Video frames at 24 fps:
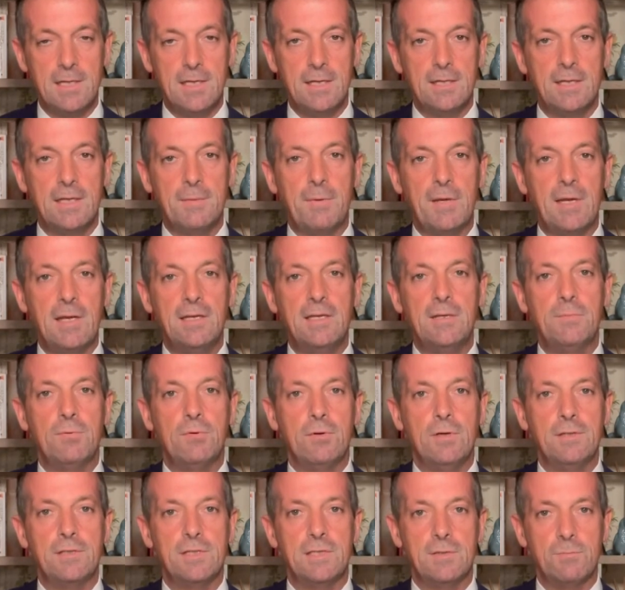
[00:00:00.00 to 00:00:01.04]
The penalty
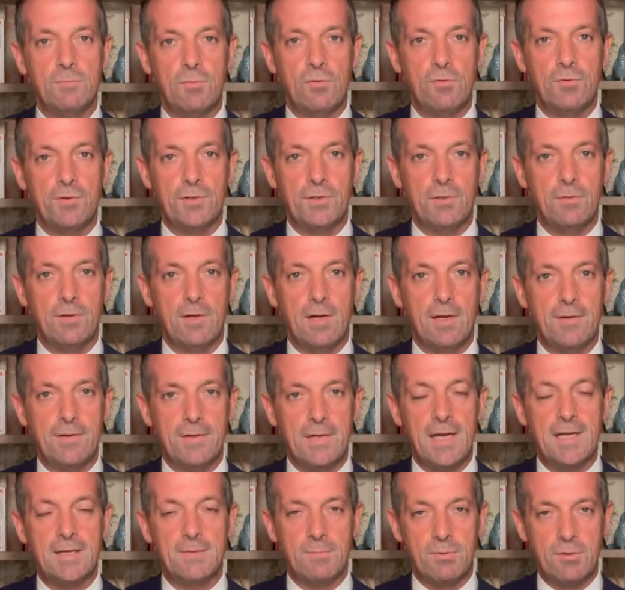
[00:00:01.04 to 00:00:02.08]
points, it's important to know, are
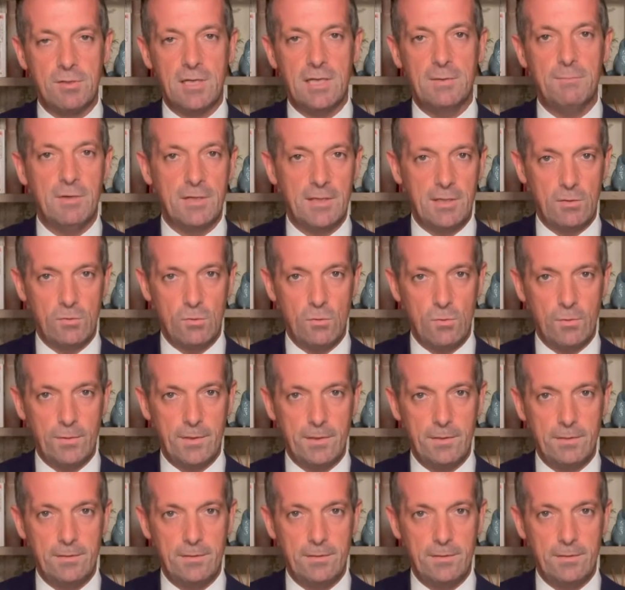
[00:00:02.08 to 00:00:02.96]
not applied by the court.